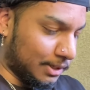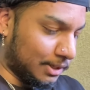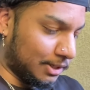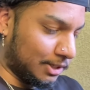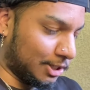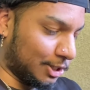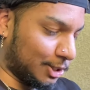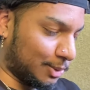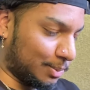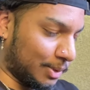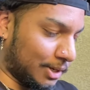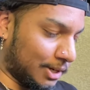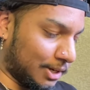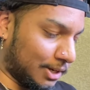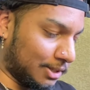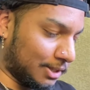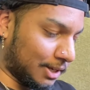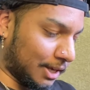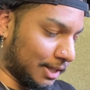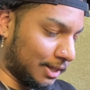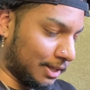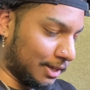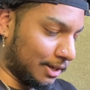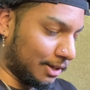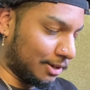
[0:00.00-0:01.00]
Just because
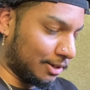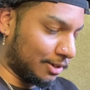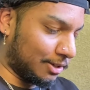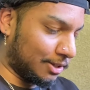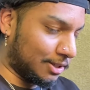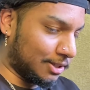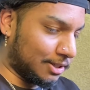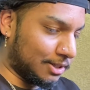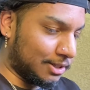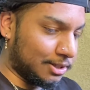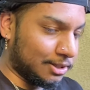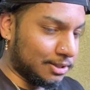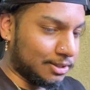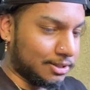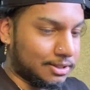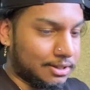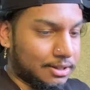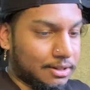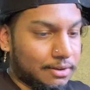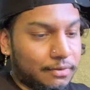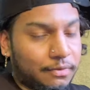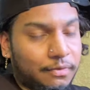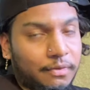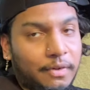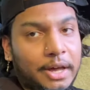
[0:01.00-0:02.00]
I think it's just
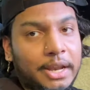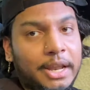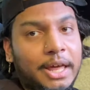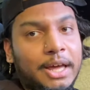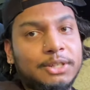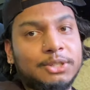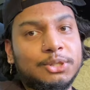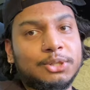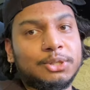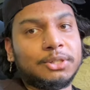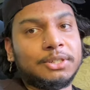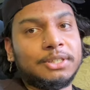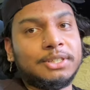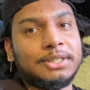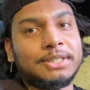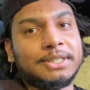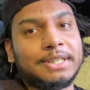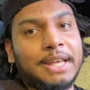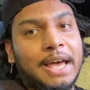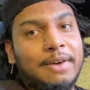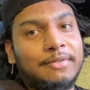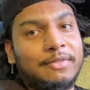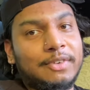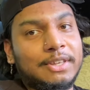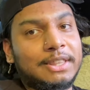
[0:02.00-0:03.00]
the financially
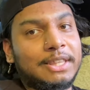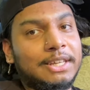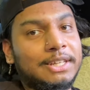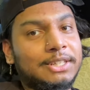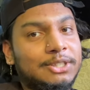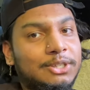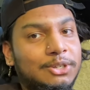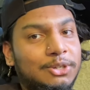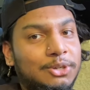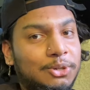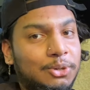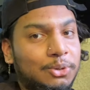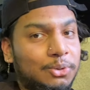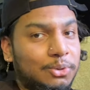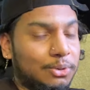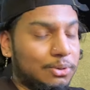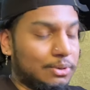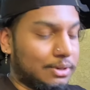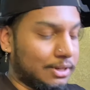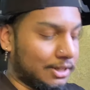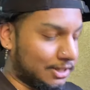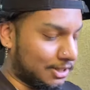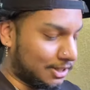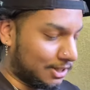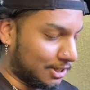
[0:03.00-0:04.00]
savvy thing to do,
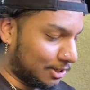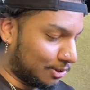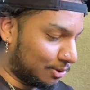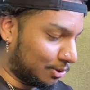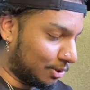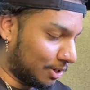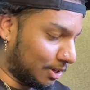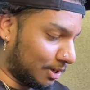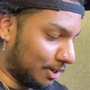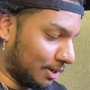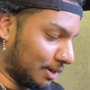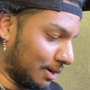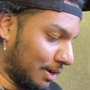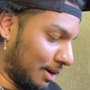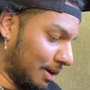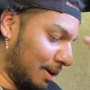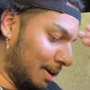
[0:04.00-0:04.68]
considering